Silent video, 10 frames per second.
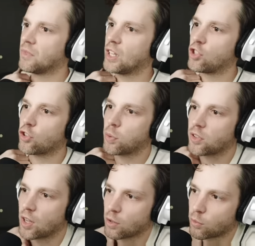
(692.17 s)
It just was
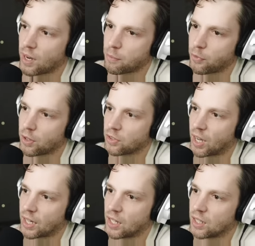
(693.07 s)
on the ramp for a
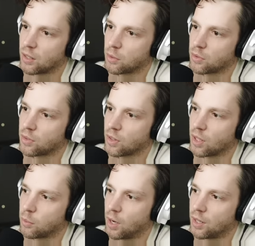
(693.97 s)
second. It was,
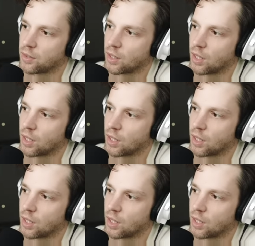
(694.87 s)
it was, and